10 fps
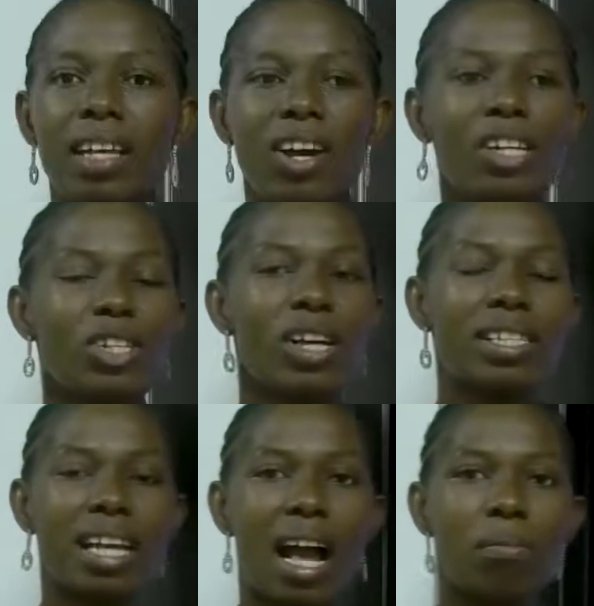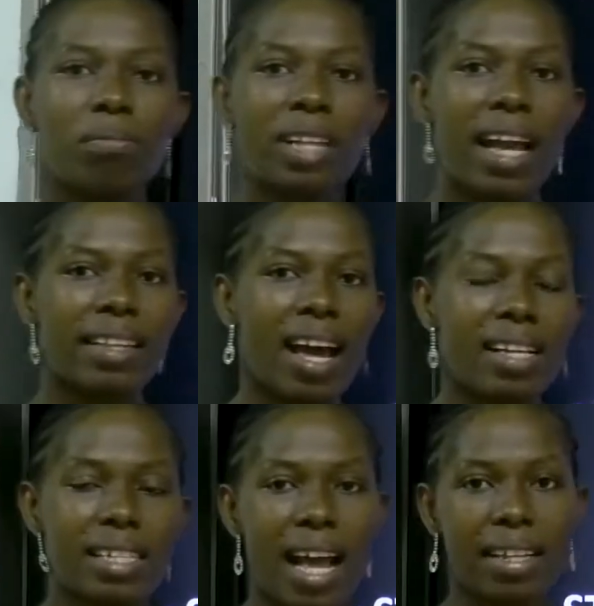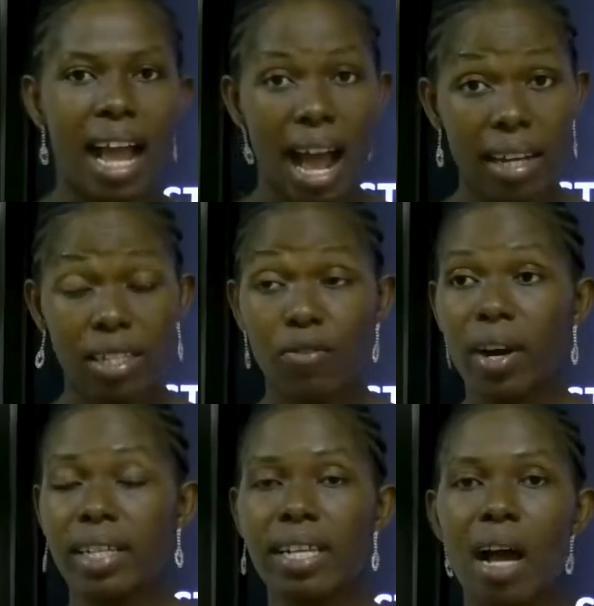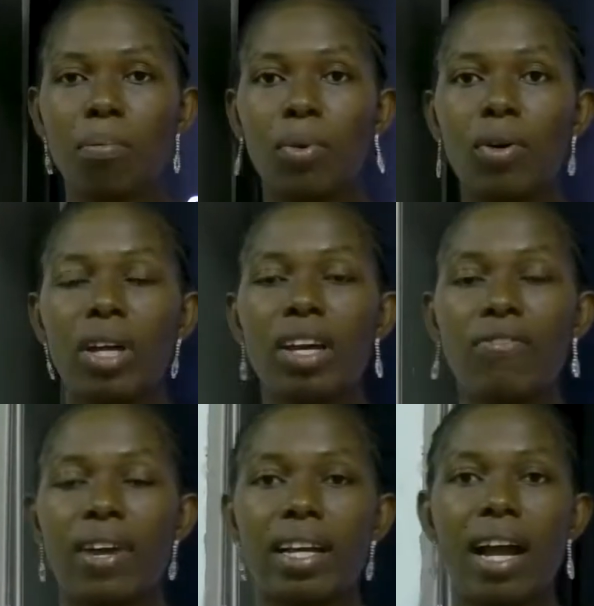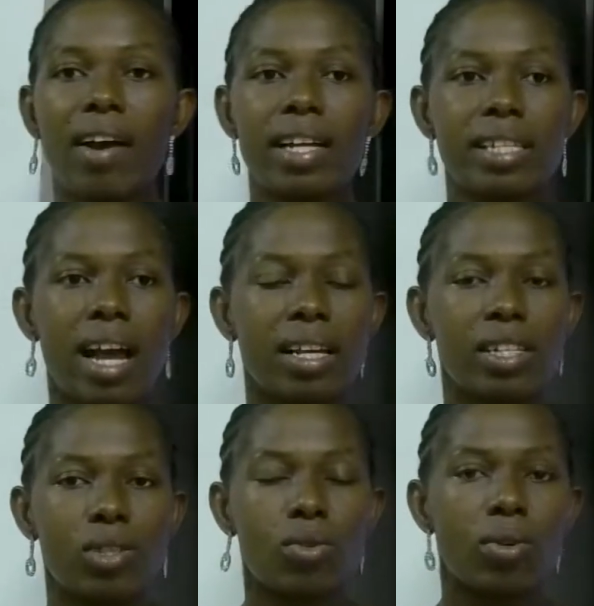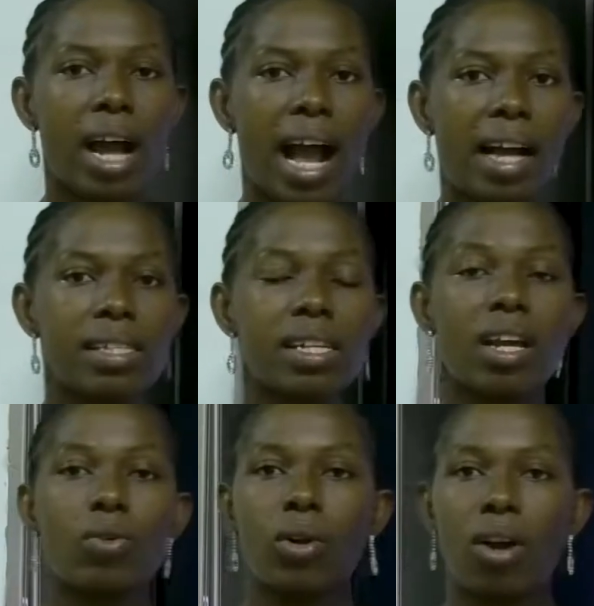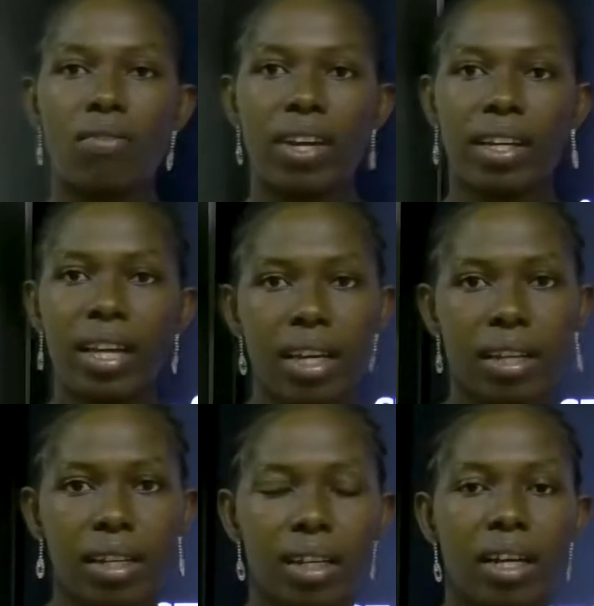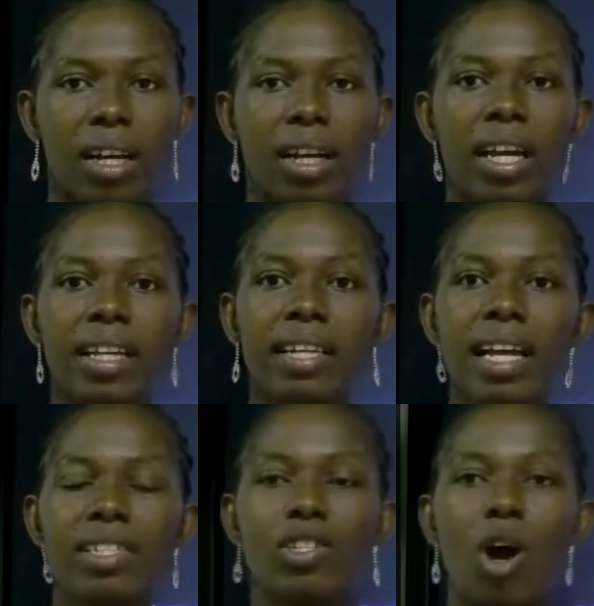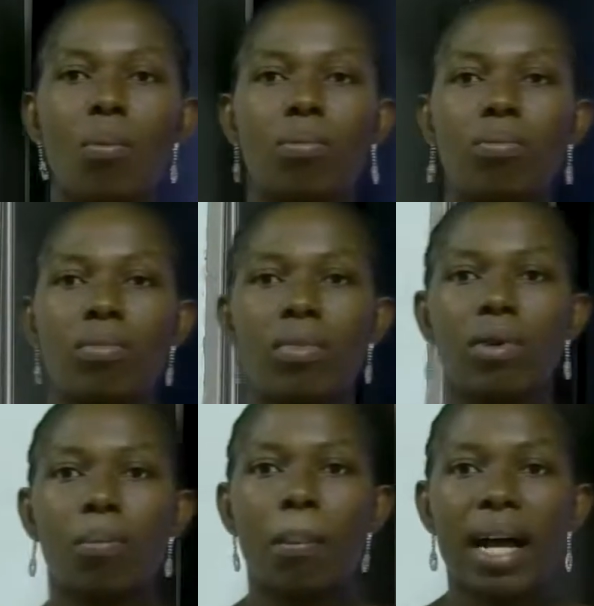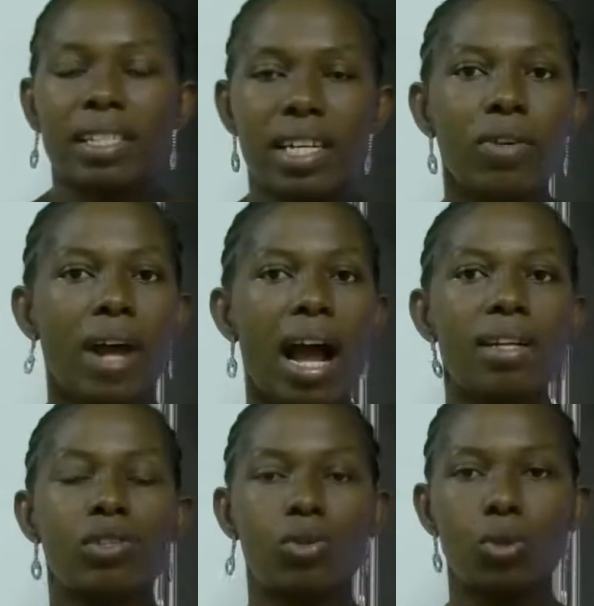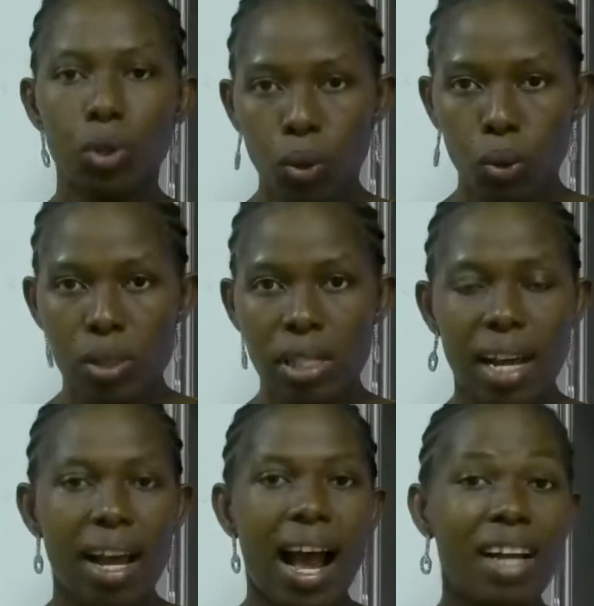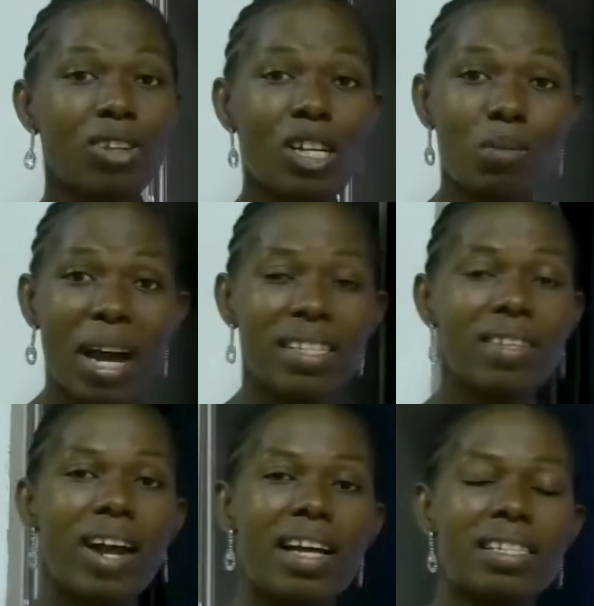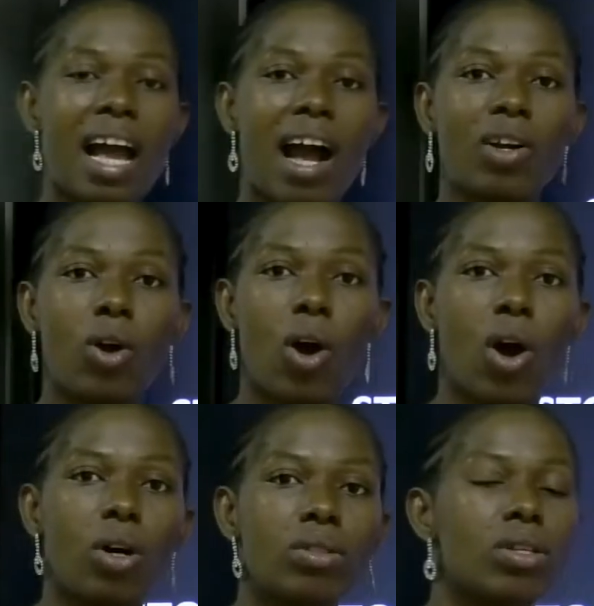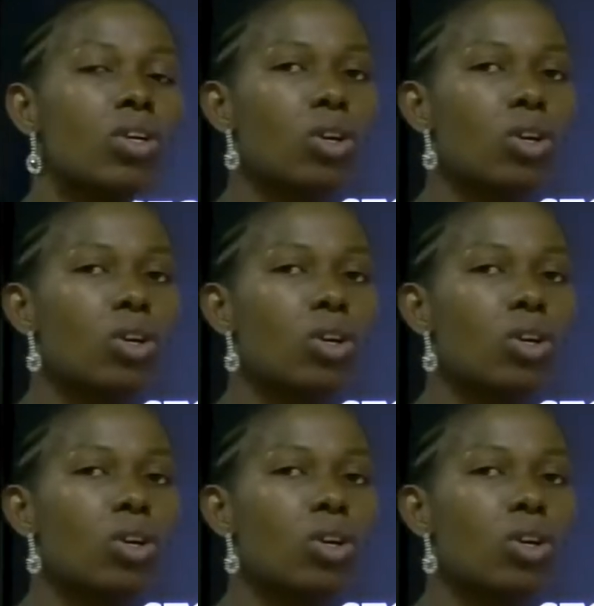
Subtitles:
don't just come like that and act. For example, if a character is to act a role of a king, he needs some materials to use. And those materials are called